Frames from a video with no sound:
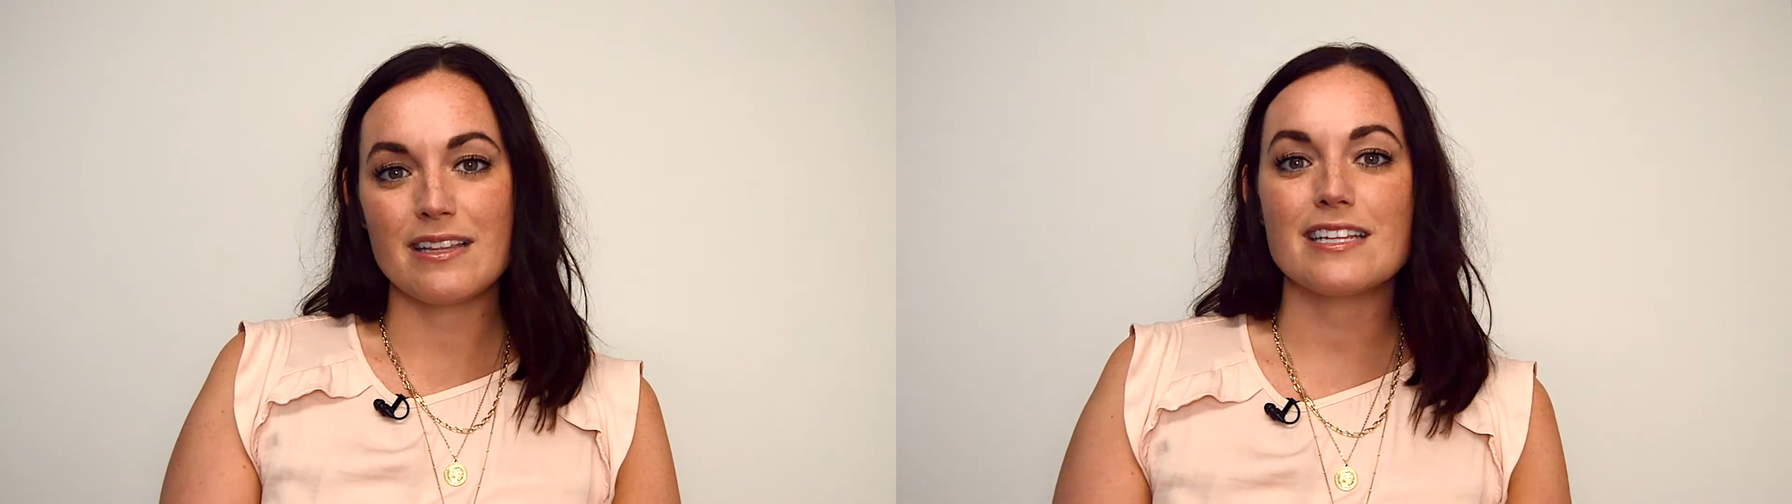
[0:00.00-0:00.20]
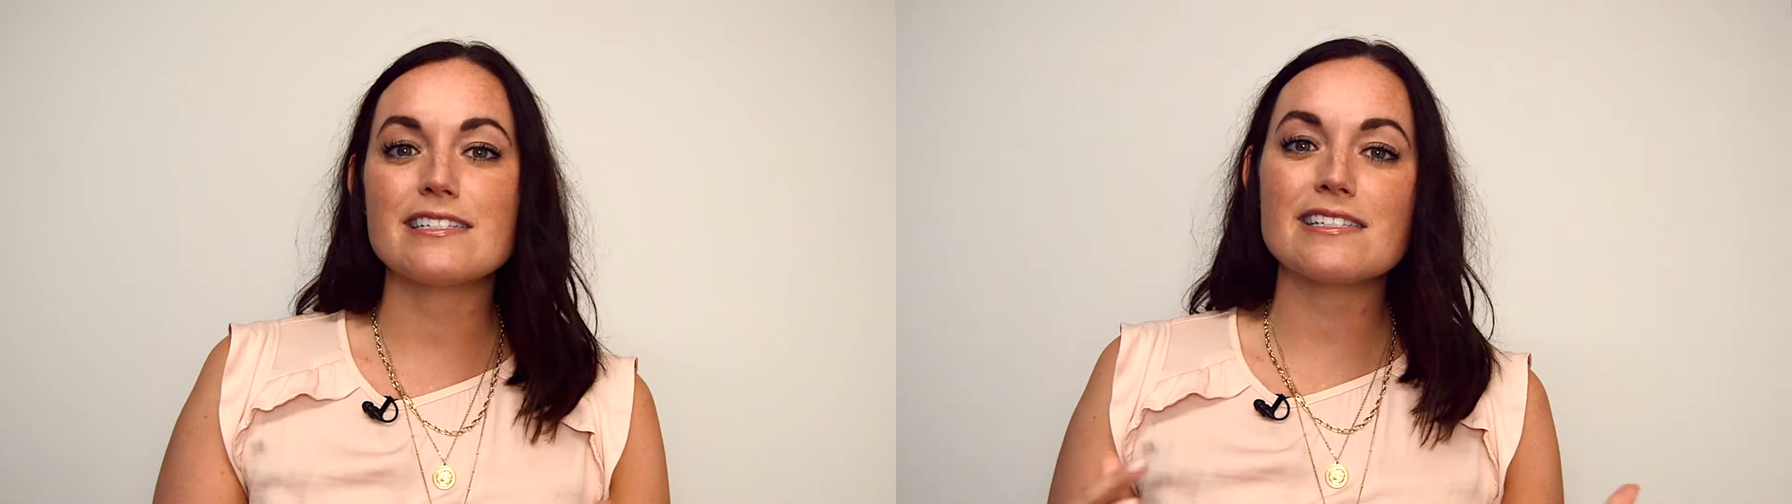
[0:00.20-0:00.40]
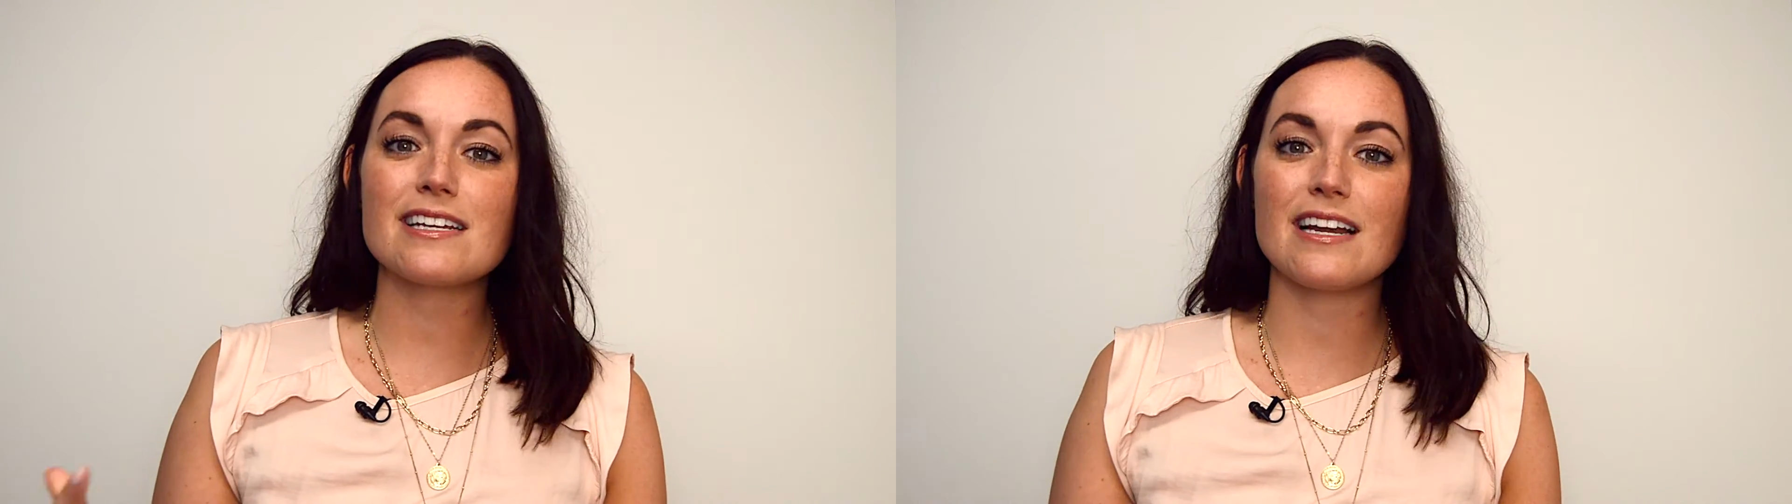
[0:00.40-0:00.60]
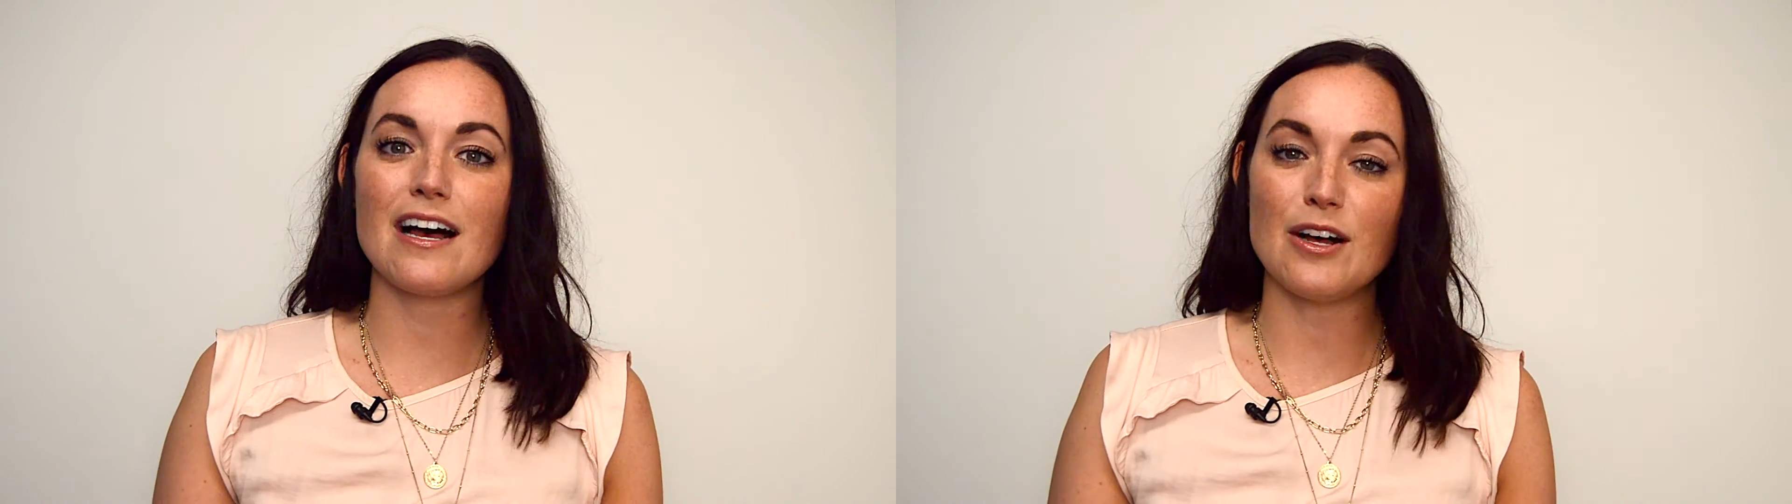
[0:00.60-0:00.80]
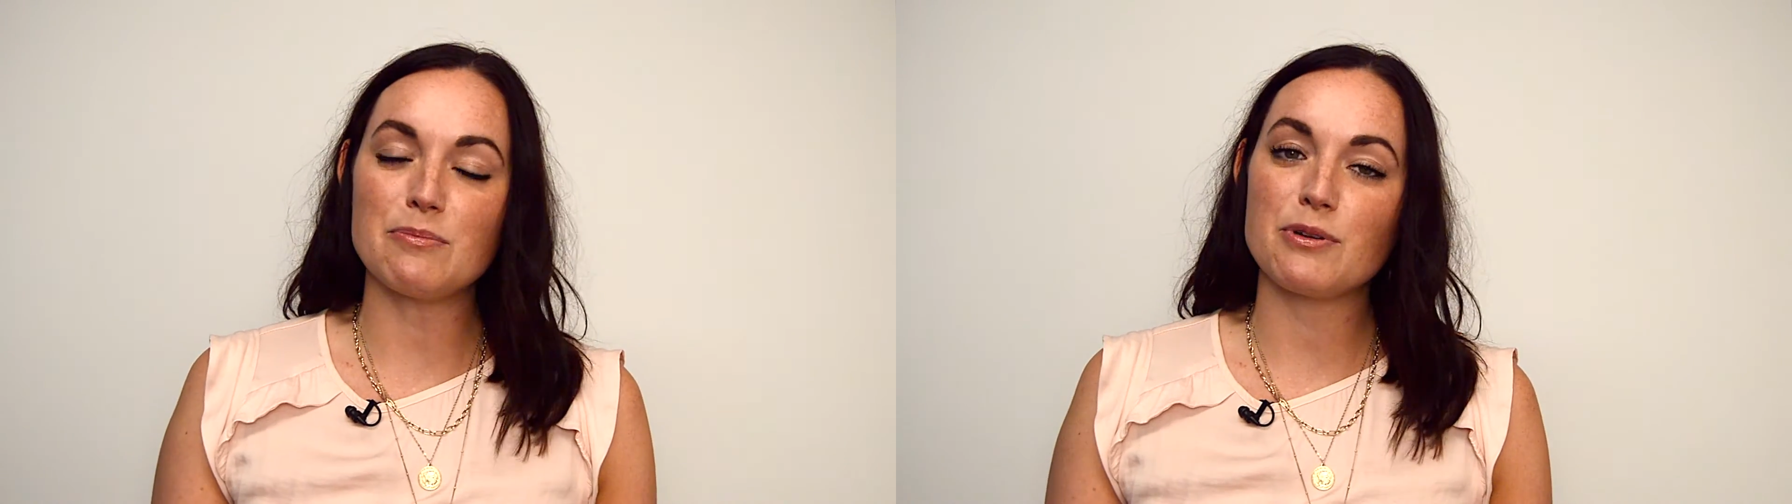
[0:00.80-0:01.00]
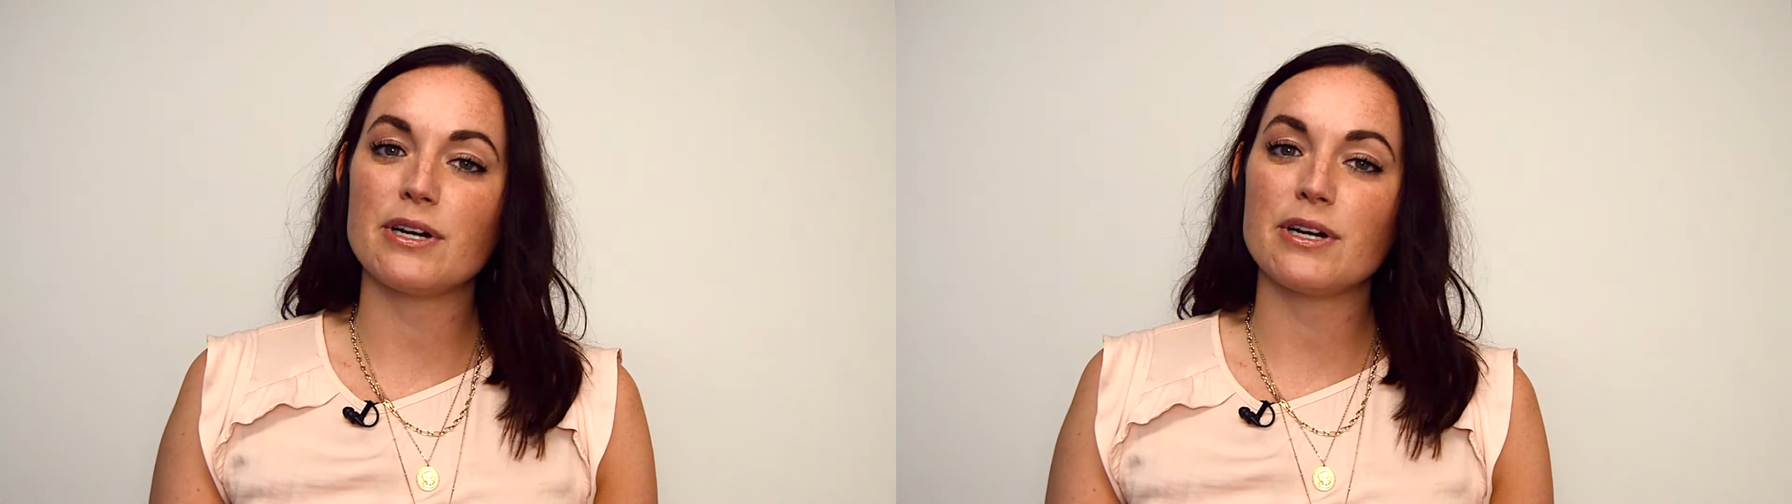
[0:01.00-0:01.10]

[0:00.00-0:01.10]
This is gonna help you